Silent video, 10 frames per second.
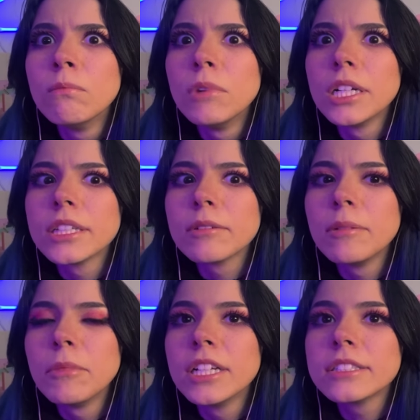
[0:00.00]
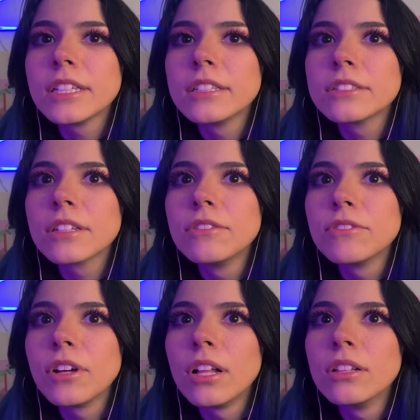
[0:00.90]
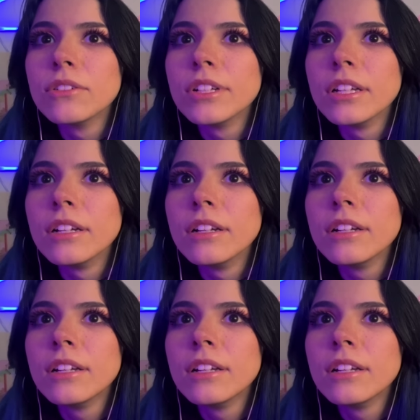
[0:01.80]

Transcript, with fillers: I think my mic stand's gonna fall over there.